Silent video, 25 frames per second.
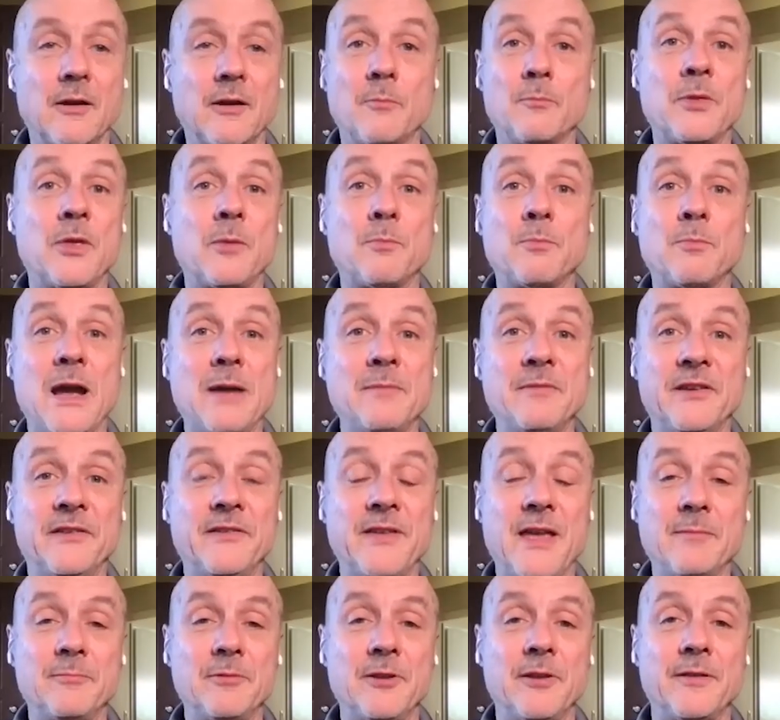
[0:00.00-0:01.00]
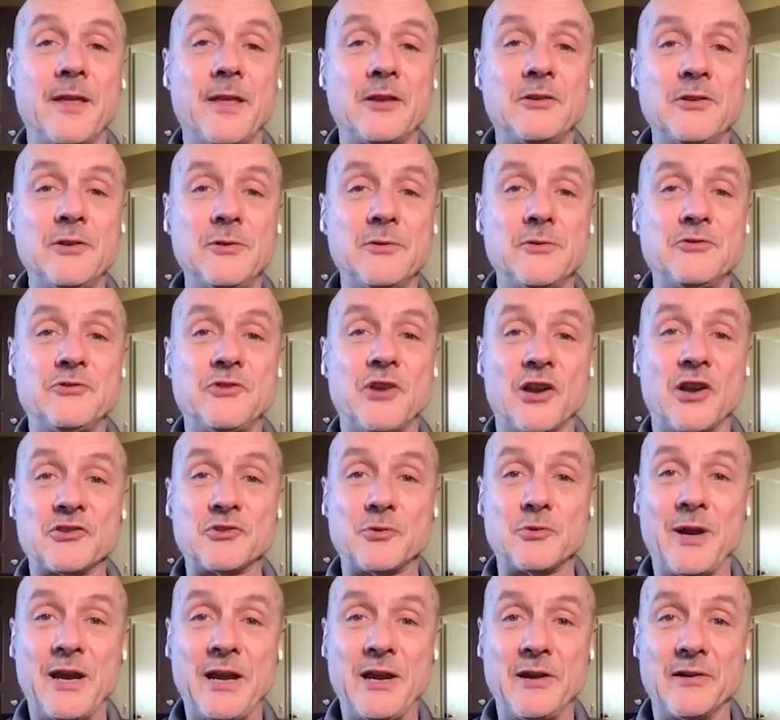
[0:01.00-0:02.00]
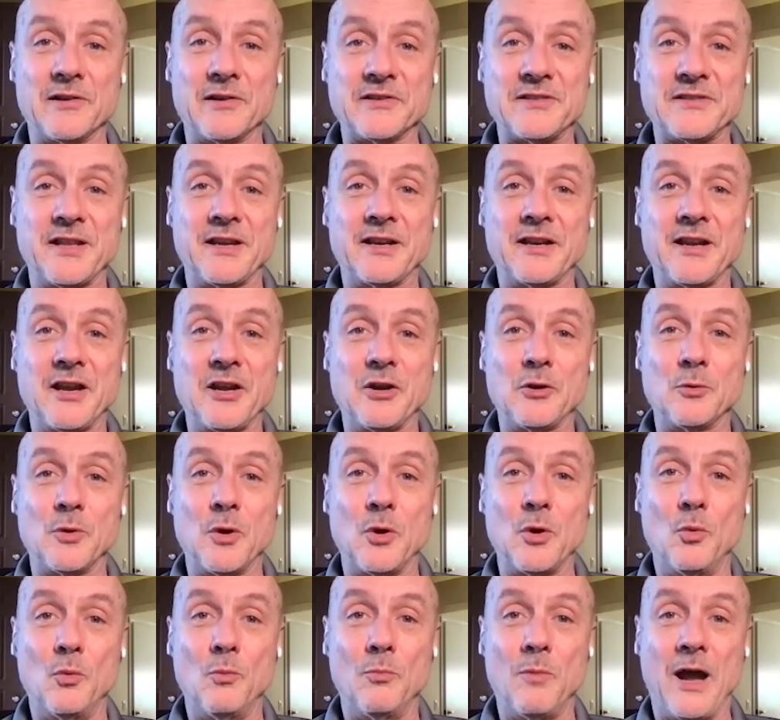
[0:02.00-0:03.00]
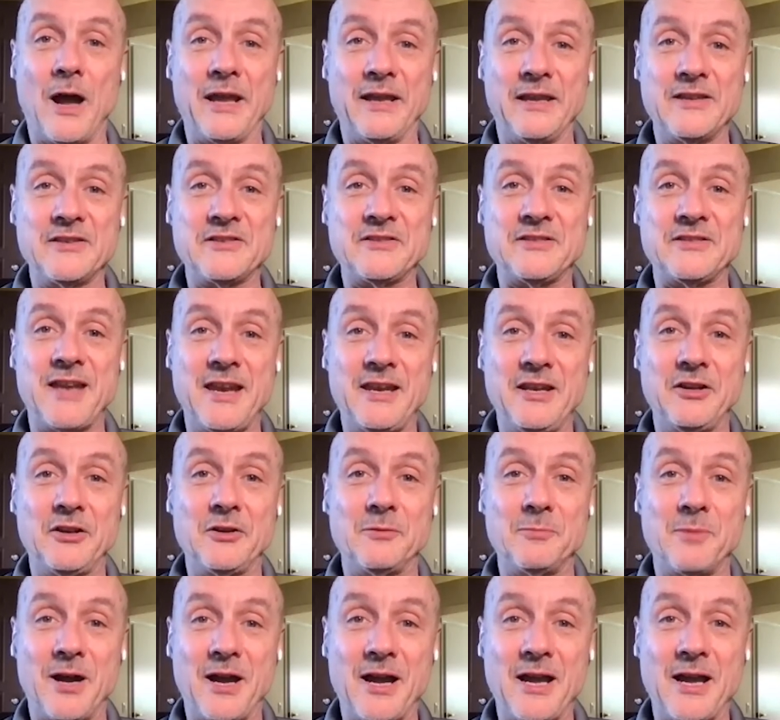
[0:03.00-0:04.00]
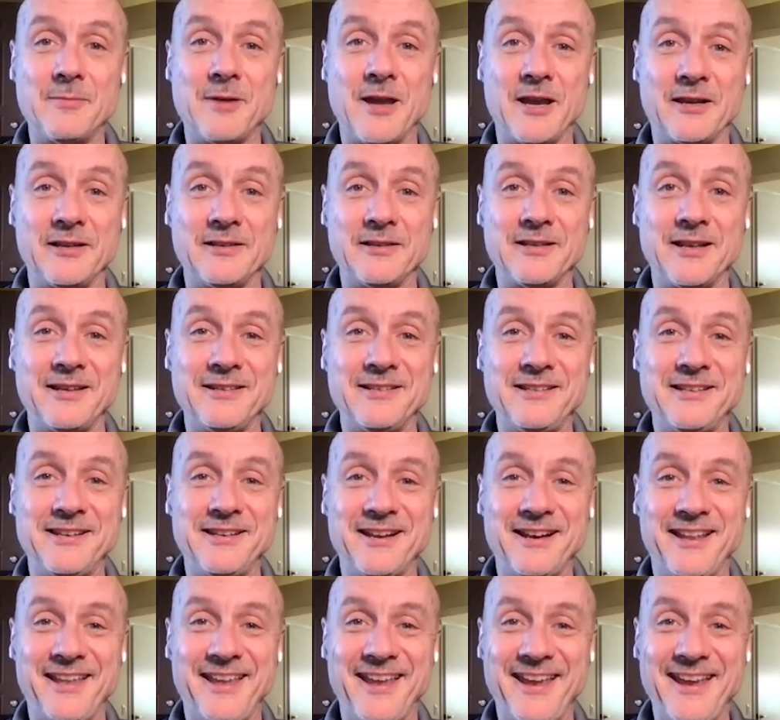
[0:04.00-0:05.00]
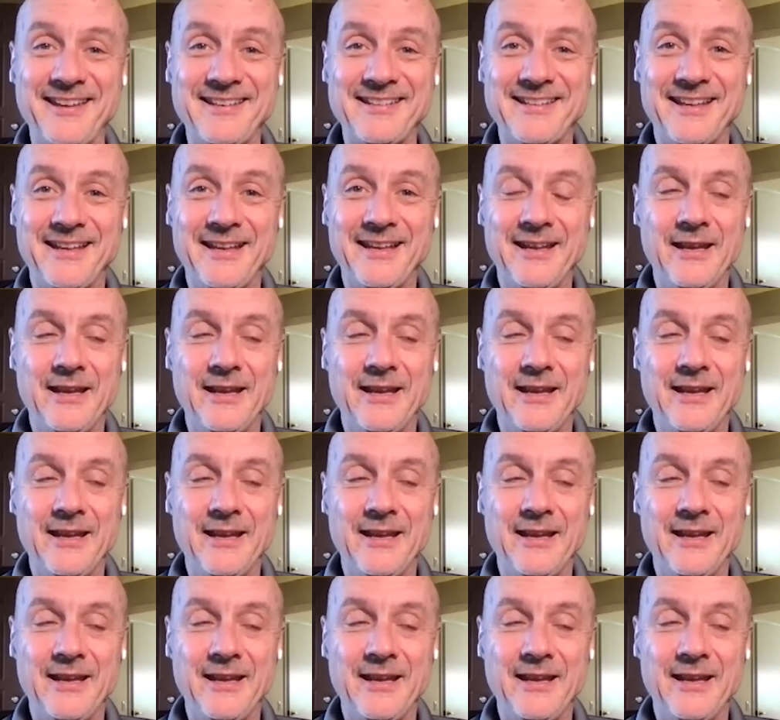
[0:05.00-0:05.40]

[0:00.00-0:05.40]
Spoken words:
the prime example of that too is Joshua Harris, that guy who wrote I Kissed Dating Goodbye back in 1998.